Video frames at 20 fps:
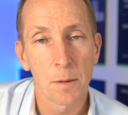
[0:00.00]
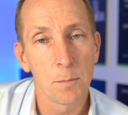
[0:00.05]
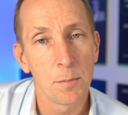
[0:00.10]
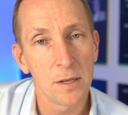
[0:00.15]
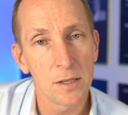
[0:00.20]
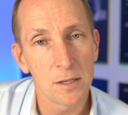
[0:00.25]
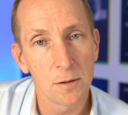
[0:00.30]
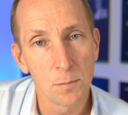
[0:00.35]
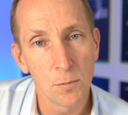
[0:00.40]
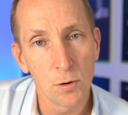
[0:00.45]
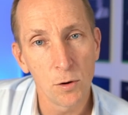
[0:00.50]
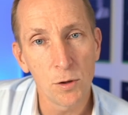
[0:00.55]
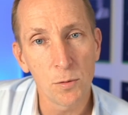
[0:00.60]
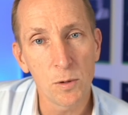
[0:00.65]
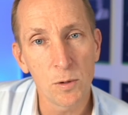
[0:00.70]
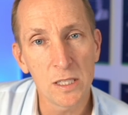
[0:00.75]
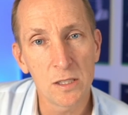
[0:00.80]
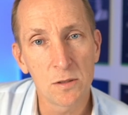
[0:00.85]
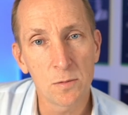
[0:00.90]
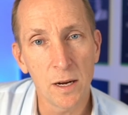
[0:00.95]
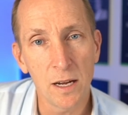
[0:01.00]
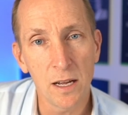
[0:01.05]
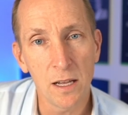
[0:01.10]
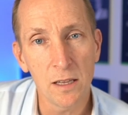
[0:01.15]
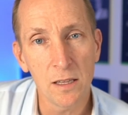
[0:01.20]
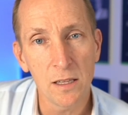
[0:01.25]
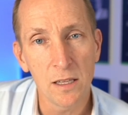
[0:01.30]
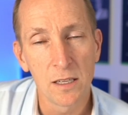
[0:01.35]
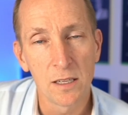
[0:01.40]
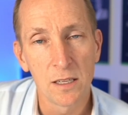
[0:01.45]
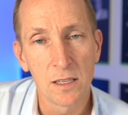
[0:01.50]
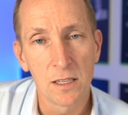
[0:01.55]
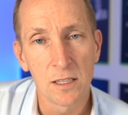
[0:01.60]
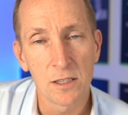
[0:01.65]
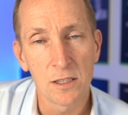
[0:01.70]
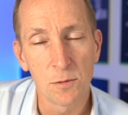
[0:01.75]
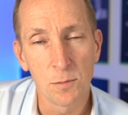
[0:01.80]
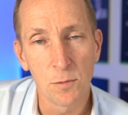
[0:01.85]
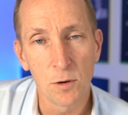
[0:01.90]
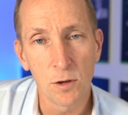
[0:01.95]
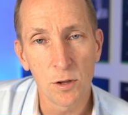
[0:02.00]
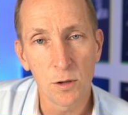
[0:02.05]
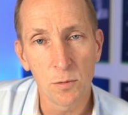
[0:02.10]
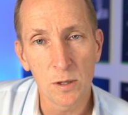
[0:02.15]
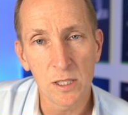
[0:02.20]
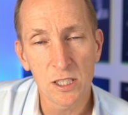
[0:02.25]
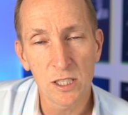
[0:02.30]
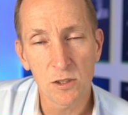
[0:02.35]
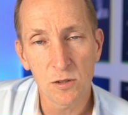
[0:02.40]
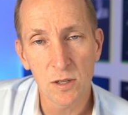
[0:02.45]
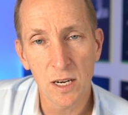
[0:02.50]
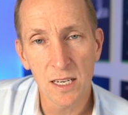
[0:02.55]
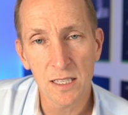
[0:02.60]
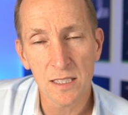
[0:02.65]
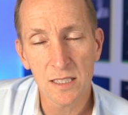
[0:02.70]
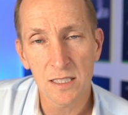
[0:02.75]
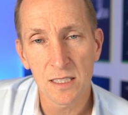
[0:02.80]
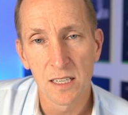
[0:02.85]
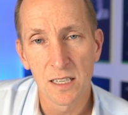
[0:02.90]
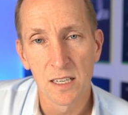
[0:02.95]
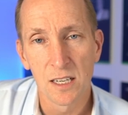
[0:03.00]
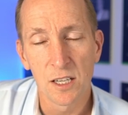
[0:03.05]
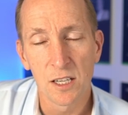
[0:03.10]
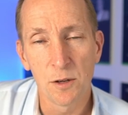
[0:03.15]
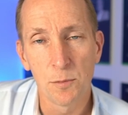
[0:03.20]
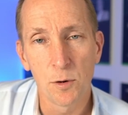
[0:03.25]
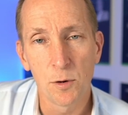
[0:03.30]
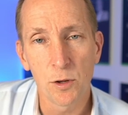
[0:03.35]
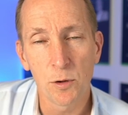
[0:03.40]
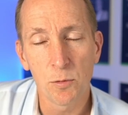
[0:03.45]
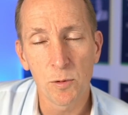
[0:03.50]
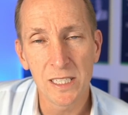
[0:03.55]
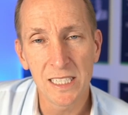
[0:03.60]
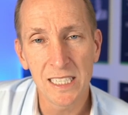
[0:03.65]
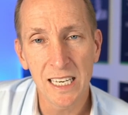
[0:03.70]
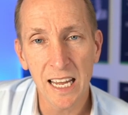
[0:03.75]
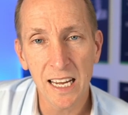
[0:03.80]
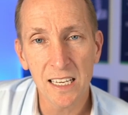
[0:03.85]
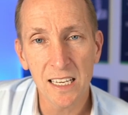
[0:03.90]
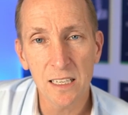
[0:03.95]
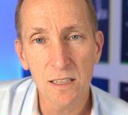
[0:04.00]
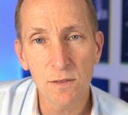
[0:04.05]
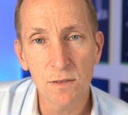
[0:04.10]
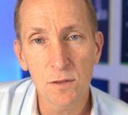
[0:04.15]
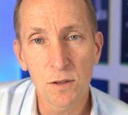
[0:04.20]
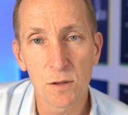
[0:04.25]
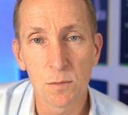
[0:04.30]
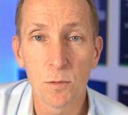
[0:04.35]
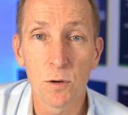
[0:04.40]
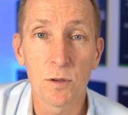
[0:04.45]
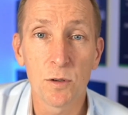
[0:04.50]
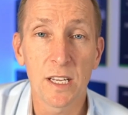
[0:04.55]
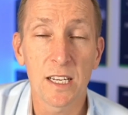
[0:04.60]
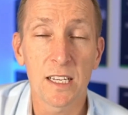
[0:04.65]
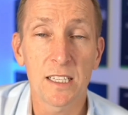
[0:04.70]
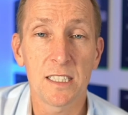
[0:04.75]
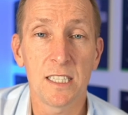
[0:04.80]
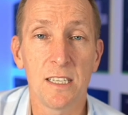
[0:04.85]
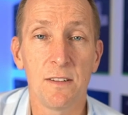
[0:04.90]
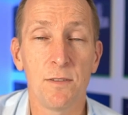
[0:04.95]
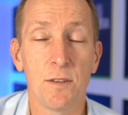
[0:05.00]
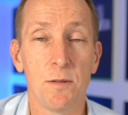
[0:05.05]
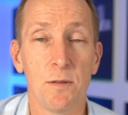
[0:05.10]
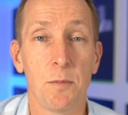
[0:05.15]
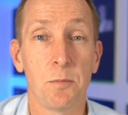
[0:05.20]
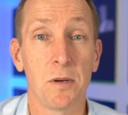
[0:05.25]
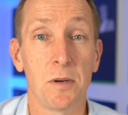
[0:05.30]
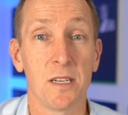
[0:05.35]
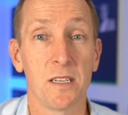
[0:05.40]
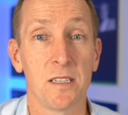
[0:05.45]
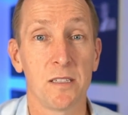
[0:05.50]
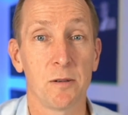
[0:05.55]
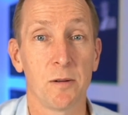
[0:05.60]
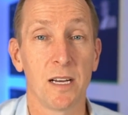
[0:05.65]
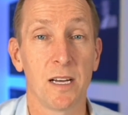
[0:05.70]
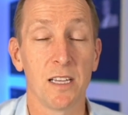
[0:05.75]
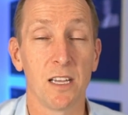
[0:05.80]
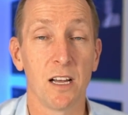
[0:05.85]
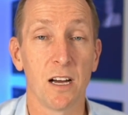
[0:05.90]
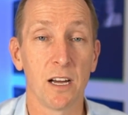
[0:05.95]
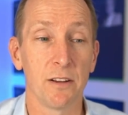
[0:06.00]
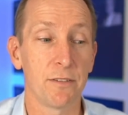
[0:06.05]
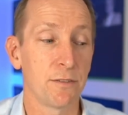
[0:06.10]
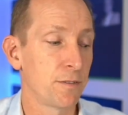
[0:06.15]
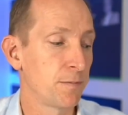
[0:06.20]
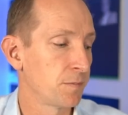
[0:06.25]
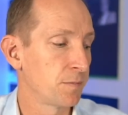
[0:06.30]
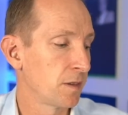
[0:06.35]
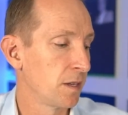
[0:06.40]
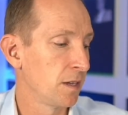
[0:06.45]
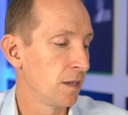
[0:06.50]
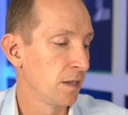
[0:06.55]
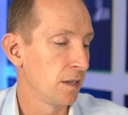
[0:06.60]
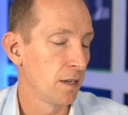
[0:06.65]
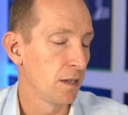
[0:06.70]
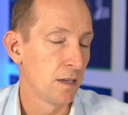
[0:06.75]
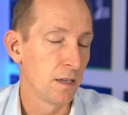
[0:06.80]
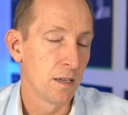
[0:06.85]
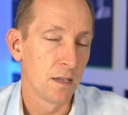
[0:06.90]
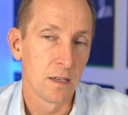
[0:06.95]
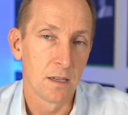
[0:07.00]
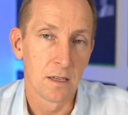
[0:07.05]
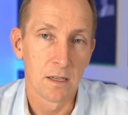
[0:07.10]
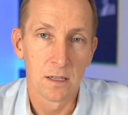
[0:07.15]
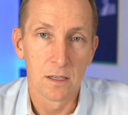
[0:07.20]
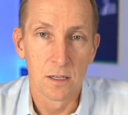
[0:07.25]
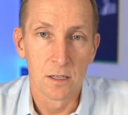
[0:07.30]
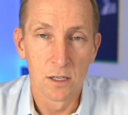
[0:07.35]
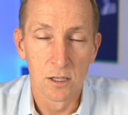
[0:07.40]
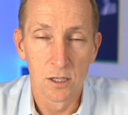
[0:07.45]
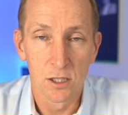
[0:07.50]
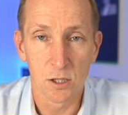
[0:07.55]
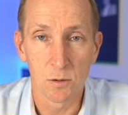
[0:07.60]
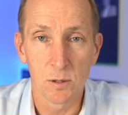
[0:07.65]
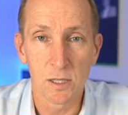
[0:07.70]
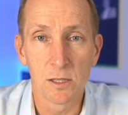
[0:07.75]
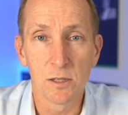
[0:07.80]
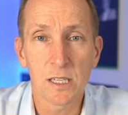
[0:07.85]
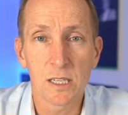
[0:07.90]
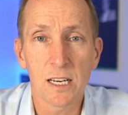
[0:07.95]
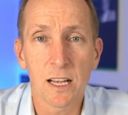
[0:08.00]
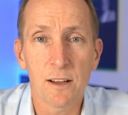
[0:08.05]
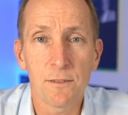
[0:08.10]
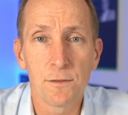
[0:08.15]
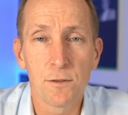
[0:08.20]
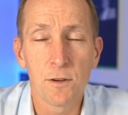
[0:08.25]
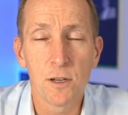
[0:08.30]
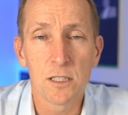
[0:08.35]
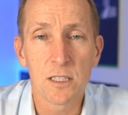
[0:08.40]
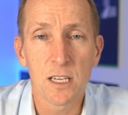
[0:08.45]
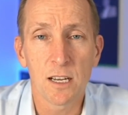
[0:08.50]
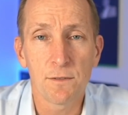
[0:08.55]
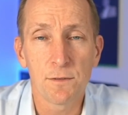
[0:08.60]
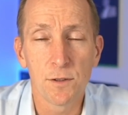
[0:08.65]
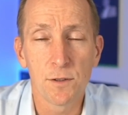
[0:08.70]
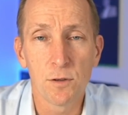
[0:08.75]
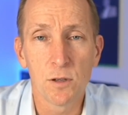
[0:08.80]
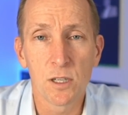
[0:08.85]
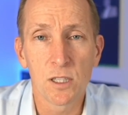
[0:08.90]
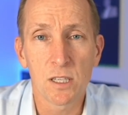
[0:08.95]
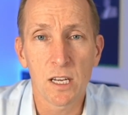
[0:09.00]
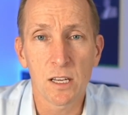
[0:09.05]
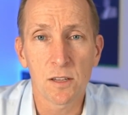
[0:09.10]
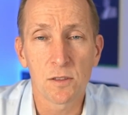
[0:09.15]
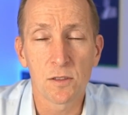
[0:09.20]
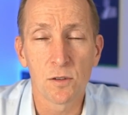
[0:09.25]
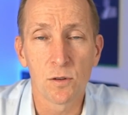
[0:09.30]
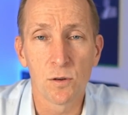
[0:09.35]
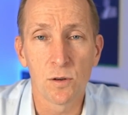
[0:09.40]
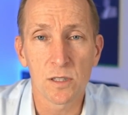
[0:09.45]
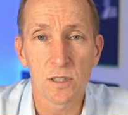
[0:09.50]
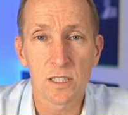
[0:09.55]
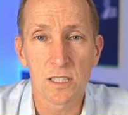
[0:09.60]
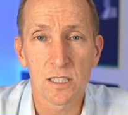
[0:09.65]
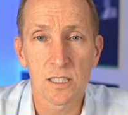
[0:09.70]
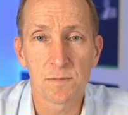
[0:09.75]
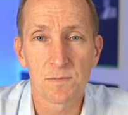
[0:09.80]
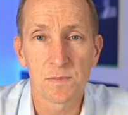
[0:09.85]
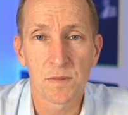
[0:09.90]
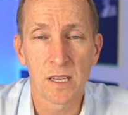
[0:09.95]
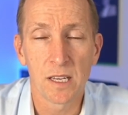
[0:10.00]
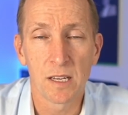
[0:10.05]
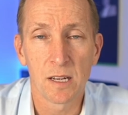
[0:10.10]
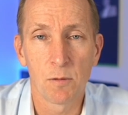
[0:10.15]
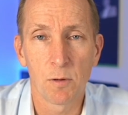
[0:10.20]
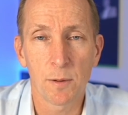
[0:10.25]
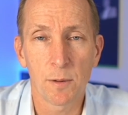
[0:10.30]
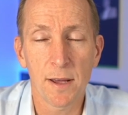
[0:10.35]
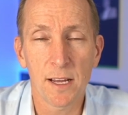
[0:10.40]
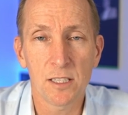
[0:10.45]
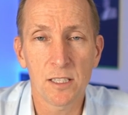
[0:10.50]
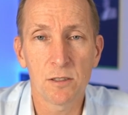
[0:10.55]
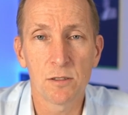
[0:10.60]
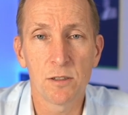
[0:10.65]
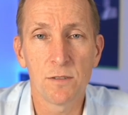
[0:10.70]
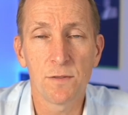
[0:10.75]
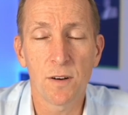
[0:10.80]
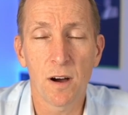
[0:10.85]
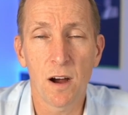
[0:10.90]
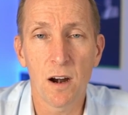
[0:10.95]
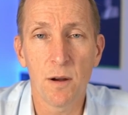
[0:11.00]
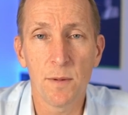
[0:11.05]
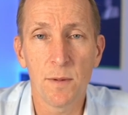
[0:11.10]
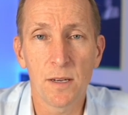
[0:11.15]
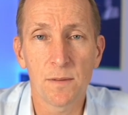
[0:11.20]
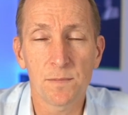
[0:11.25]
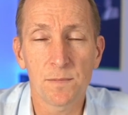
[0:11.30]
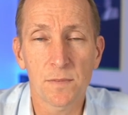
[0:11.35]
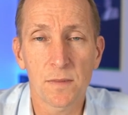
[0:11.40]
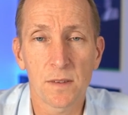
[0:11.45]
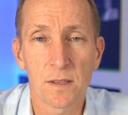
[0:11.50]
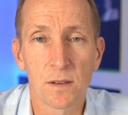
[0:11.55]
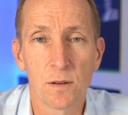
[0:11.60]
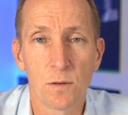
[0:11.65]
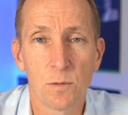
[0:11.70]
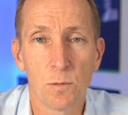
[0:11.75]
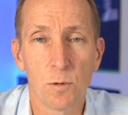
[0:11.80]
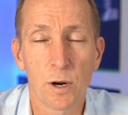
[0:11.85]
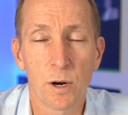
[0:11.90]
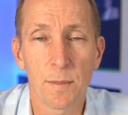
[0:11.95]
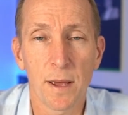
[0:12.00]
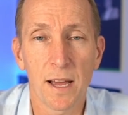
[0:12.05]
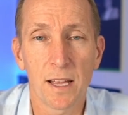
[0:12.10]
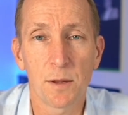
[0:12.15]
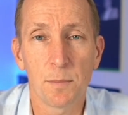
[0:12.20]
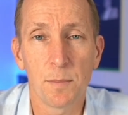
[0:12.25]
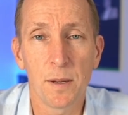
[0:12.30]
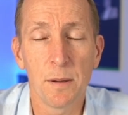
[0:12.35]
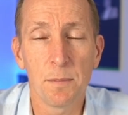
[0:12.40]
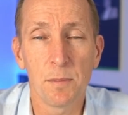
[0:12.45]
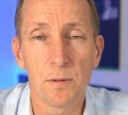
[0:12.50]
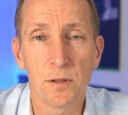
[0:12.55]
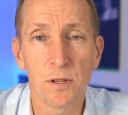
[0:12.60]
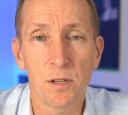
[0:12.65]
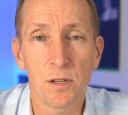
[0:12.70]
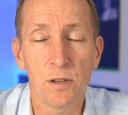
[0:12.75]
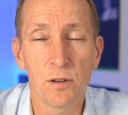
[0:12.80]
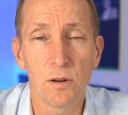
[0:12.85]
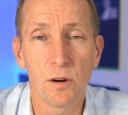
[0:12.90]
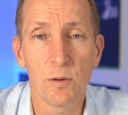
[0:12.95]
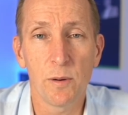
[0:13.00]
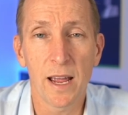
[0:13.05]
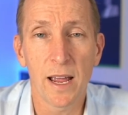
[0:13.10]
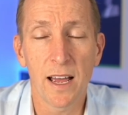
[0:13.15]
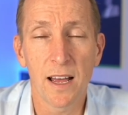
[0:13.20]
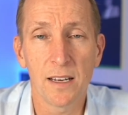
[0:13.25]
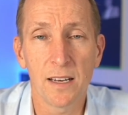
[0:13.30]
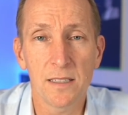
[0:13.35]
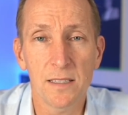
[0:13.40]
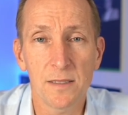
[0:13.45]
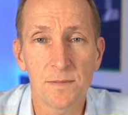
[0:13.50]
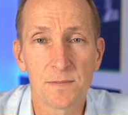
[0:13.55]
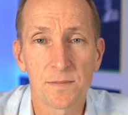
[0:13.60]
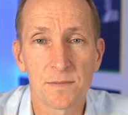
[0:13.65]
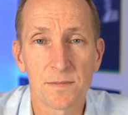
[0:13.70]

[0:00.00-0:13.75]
But the more that we dwell, the more that we stress, the more that we negative, the more negativity we bring into our life. So we look at our foods, our fluids, our thoughts. What about your environment? What about the people that you're around?